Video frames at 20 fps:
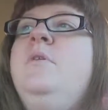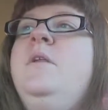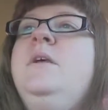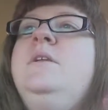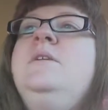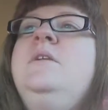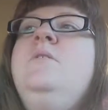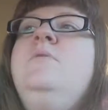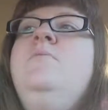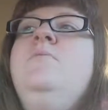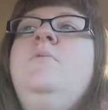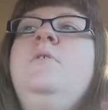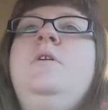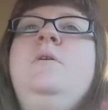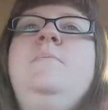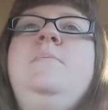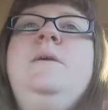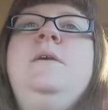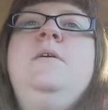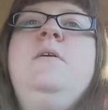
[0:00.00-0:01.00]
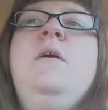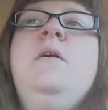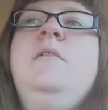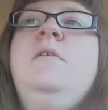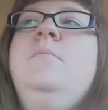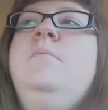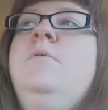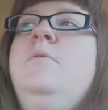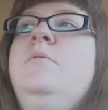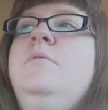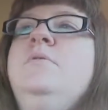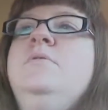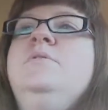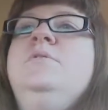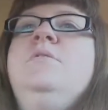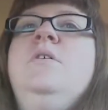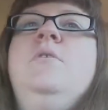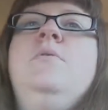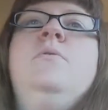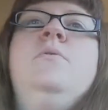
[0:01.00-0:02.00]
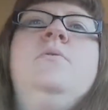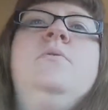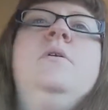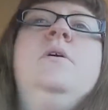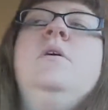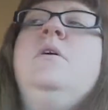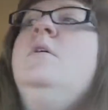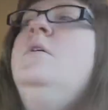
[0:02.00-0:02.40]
and I didn't want to be gullible, so,